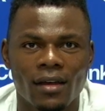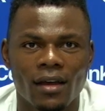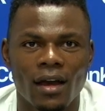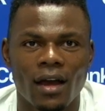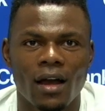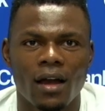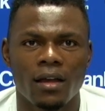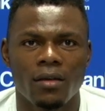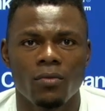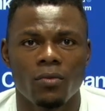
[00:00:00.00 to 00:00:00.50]

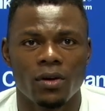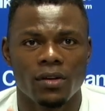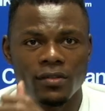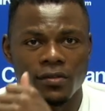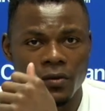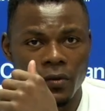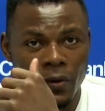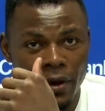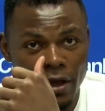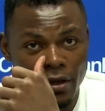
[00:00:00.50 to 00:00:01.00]
Uh, it was
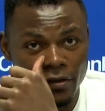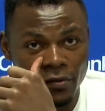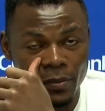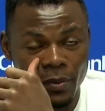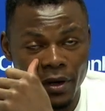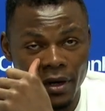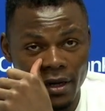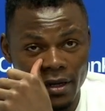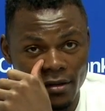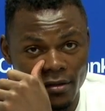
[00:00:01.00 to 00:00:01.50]
a great
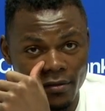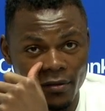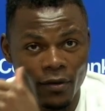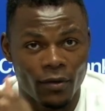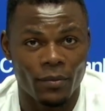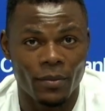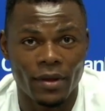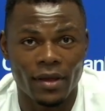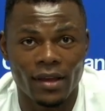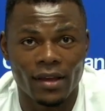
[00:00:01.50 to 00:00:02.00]
experience
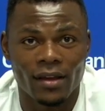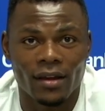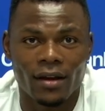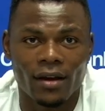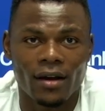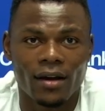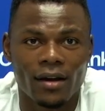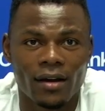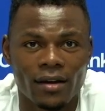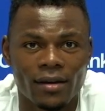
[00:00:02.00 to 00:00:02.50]
for me.
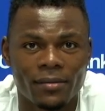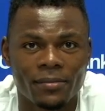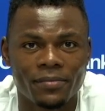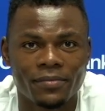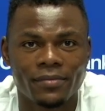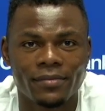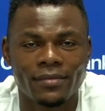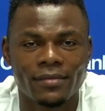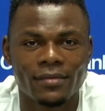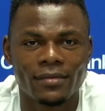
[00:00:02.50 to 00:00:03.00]
Um,
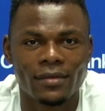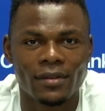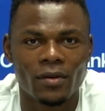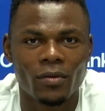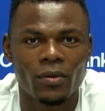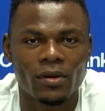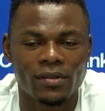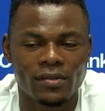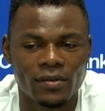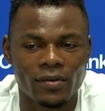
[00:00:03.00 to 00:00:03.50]
it
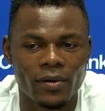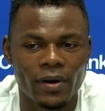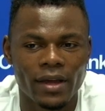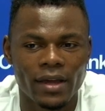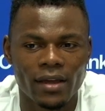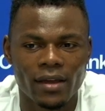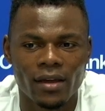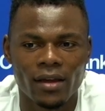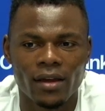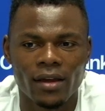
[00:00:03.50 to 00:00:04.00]
was
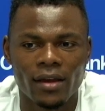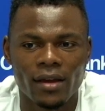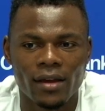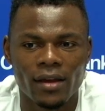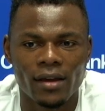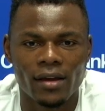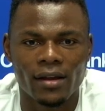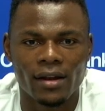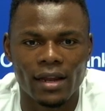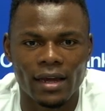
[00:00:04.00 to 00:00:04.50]
great.
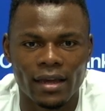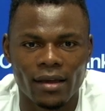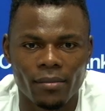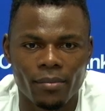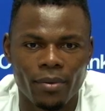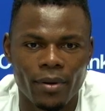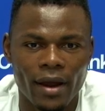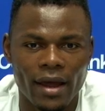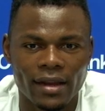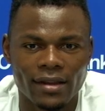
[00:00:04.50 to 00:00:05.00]
Like the
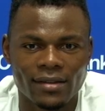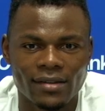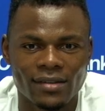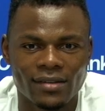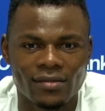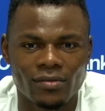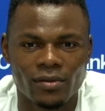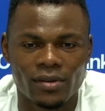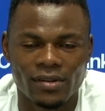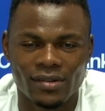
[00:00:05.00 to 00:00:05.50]

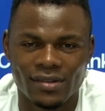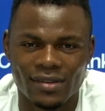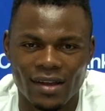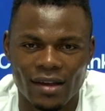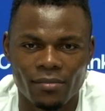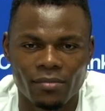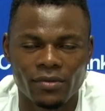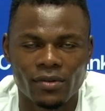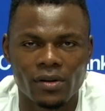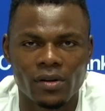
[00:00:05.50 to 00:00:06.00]
practice was
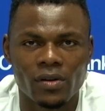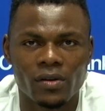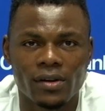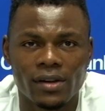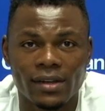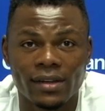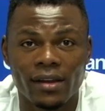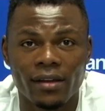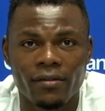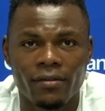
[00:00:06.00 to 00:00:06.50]

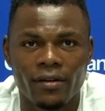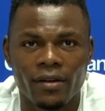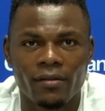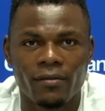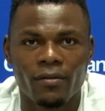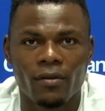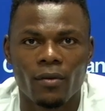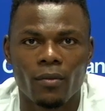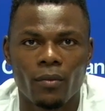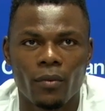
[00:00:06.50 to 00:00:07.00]
absolutely
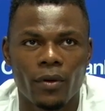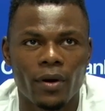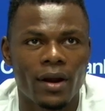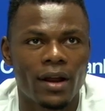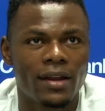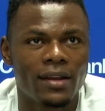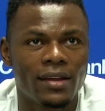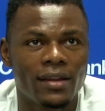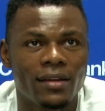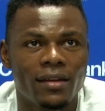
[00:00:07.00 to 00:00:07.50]
different from where
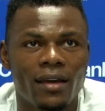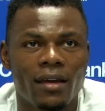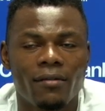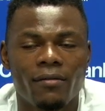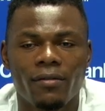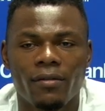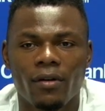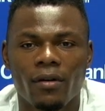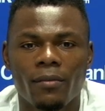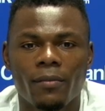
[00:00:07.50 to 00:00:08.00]
I did
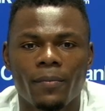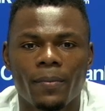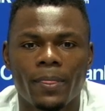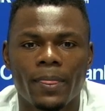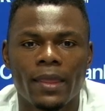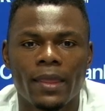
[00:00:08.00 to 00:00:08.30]
came from.